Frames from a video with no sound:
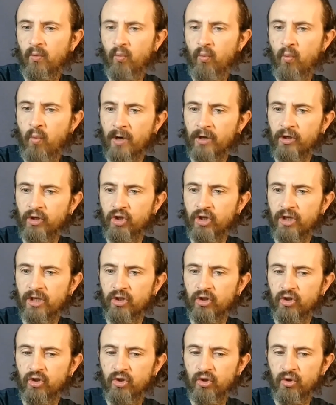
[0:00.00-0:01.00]
what you
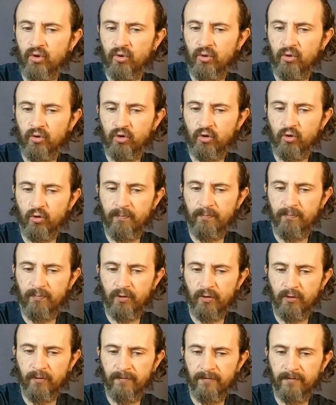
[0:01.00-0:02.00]
can do to
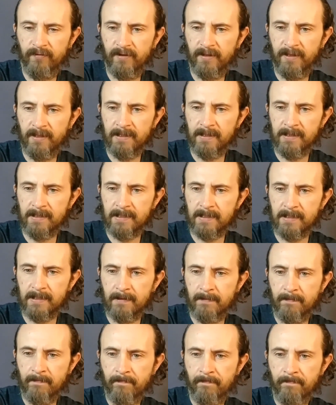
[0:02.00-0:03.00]
improve
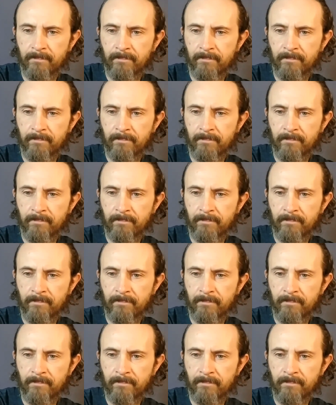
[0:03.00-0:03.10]
things.